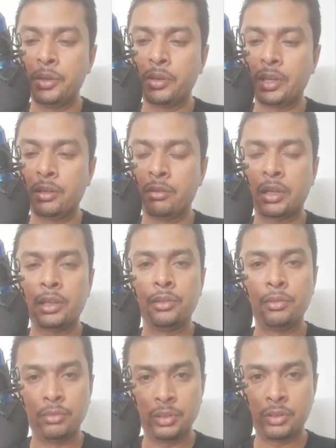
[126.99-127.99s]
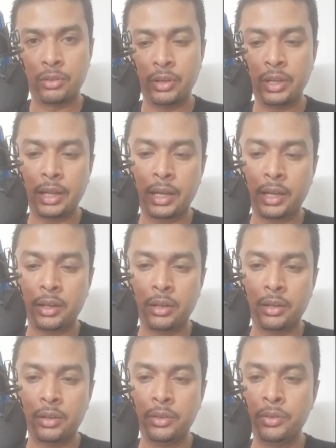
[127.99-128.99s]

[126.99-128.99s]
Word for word: you get directed to the screen and uh,